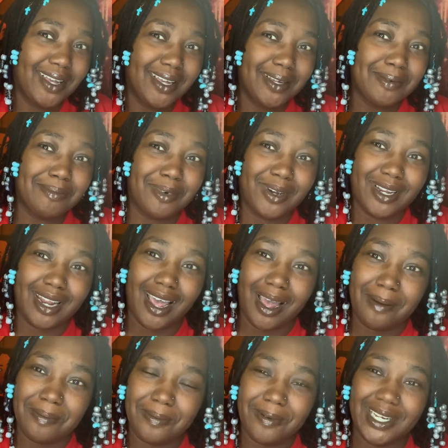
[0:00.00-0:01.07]
Boy, the
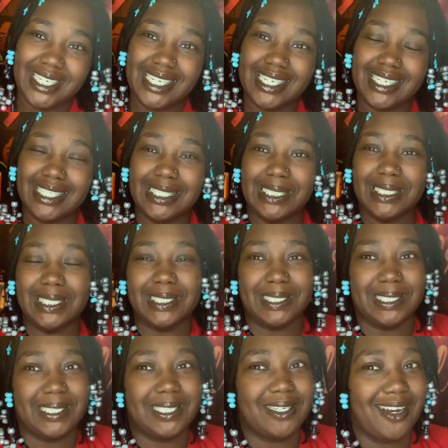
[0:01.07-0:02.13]
operation is
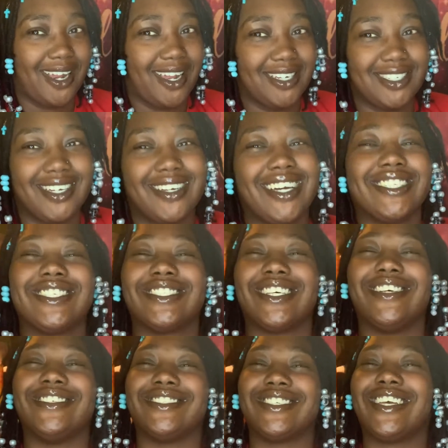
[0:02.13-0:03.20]
strange. And Country's
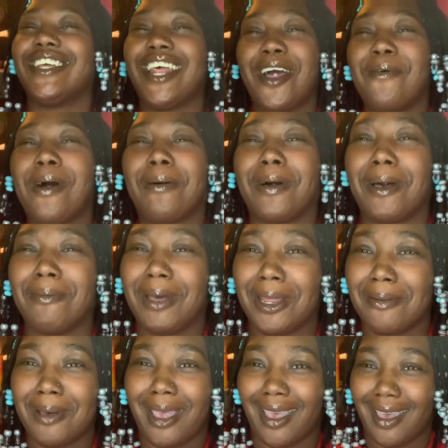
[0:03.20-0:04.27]
Energy, get out while I'm
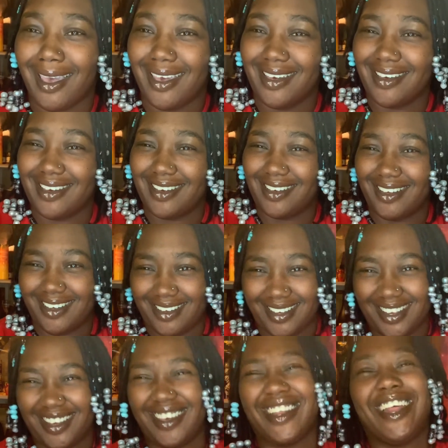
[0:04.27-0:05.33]
baby.
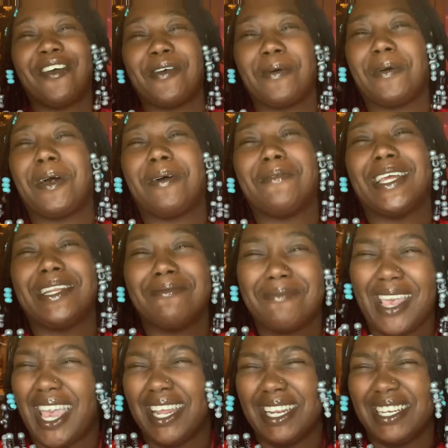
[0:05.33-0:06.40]
Get that one up, baby
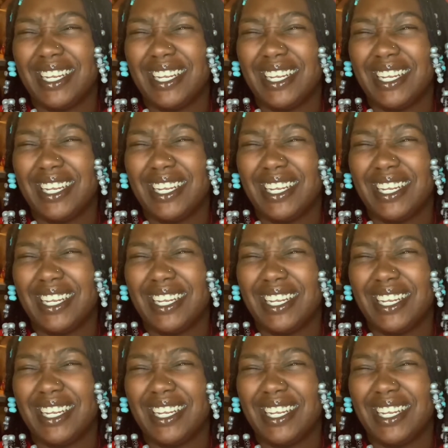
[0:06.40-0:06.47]
man.